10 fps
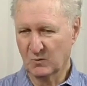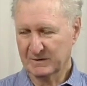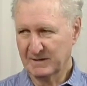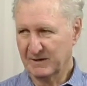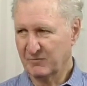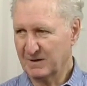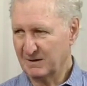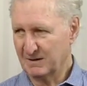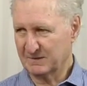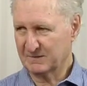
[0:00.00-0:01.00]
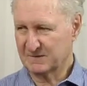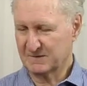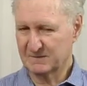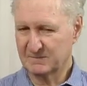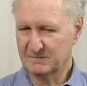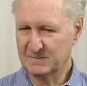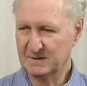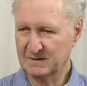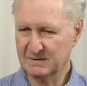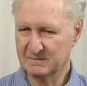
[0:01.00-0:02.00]
What they realized
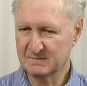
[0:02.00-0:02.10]
many